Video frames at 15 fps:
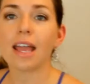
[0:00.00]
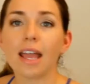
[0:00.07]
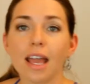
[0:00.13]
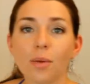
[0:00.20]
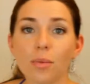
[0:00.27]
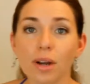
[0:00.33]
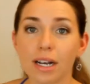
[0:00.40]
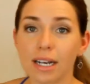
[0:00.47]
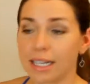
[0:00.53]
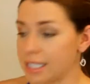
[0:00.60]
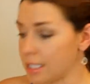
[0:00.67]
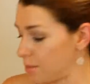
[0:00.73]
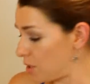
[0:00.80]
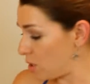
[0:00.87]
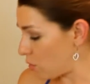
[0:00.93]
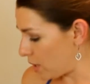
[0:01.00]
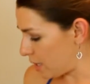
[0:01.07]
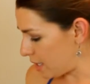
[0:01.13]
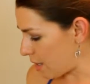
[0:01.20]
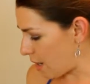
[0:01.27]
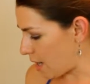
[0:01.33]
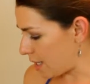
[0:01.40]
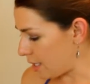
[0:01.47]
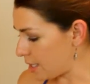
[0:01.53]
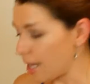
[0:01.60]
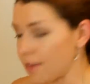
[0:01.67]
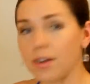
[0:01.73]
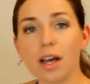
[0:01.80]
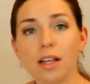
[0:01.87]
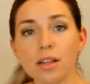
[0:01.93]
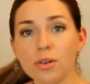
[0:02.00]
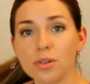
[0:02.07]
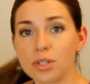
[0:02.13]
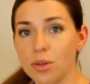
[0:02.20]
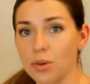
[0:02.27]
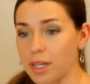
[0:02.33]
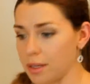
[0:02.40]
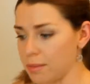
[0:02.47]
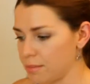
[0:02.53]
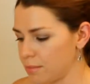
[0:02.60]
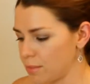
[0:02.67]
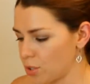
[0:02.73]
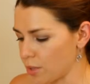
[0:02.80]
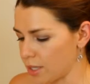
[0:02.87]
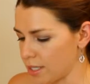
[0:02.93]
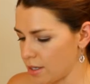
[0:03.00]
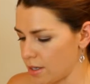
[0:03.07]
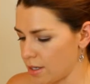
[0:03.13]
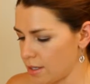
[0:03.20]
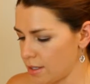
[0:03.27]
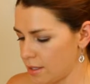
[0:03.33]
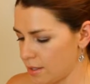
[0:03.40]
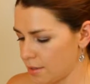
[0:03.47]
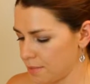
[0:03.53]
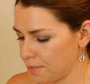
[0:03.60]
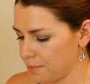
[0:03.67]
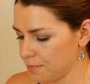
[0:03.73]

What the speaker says: And we're going to need some soy sauce. I've got low sodium soy sauce.